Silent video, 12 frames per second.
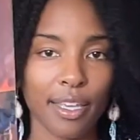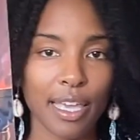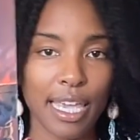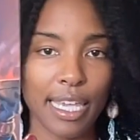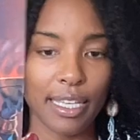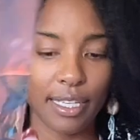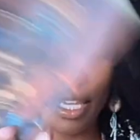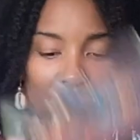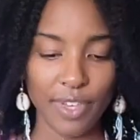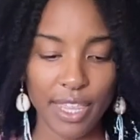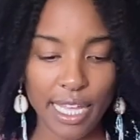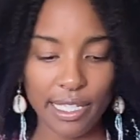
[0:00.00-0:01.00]
8,
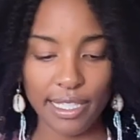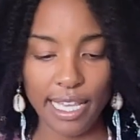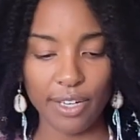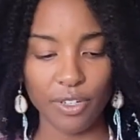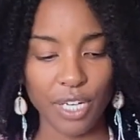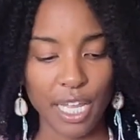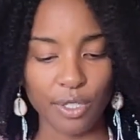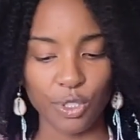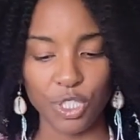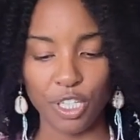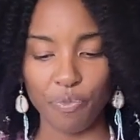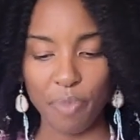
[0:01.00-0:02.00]
giving that Saturn
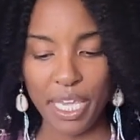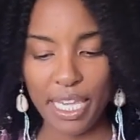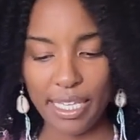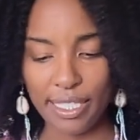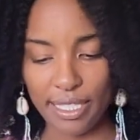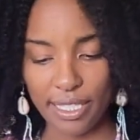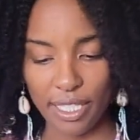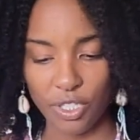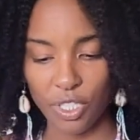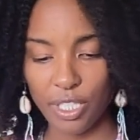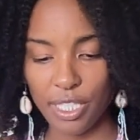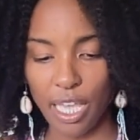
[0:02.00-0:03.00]
energy of making
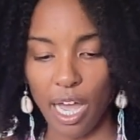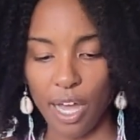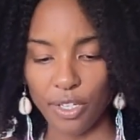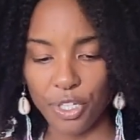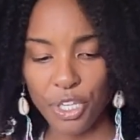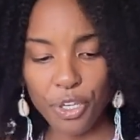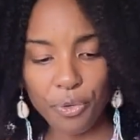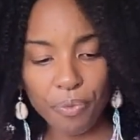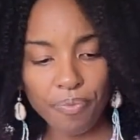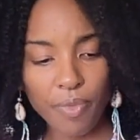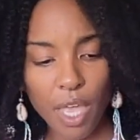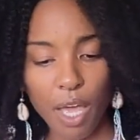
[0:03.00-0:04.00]
decisions that honor you
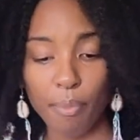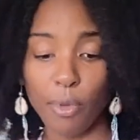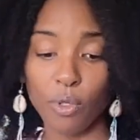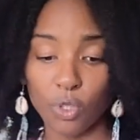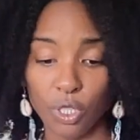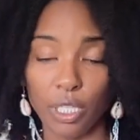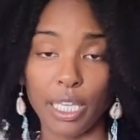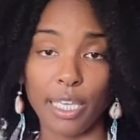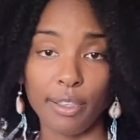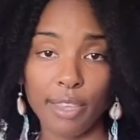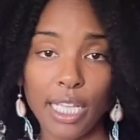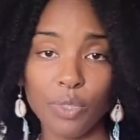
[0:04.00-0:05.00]
emotionally.
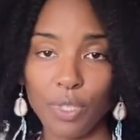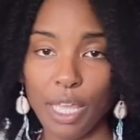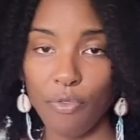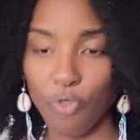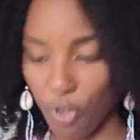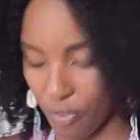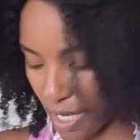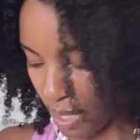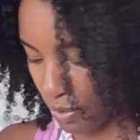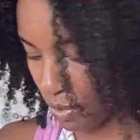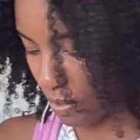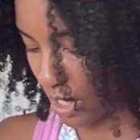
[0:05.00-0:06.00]
That's what that Four of
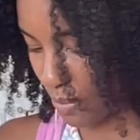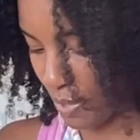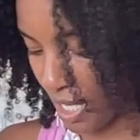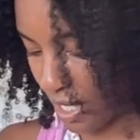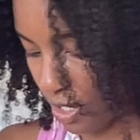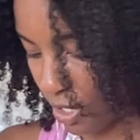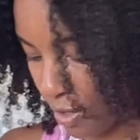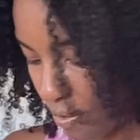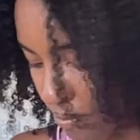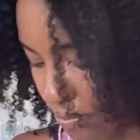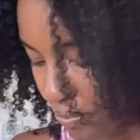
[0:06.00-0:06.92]
Cups would be speaking to.